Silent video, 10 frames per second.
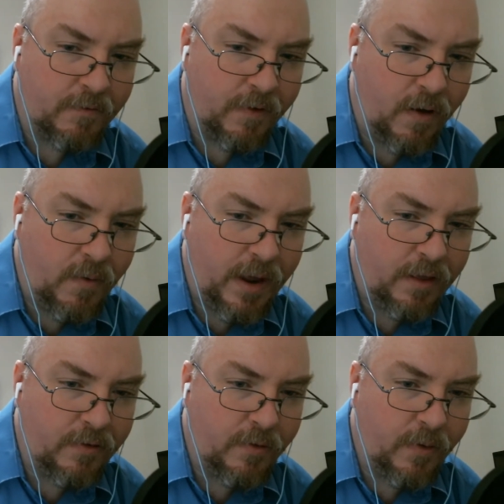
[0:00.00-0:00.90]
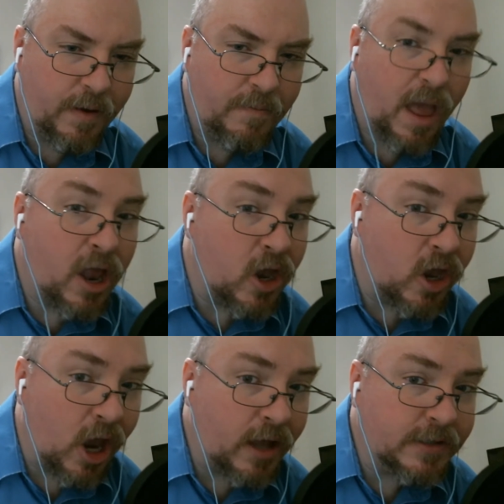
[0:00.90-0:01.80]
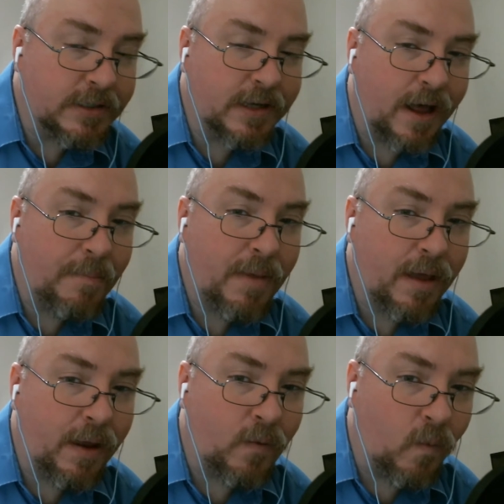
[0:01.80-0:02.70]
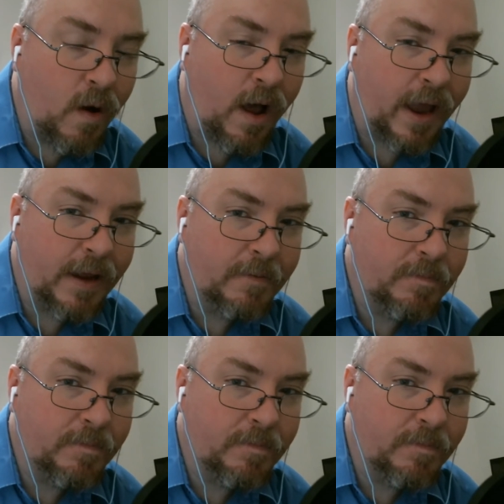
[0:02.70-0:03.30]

Flowing through him nonstop. And why?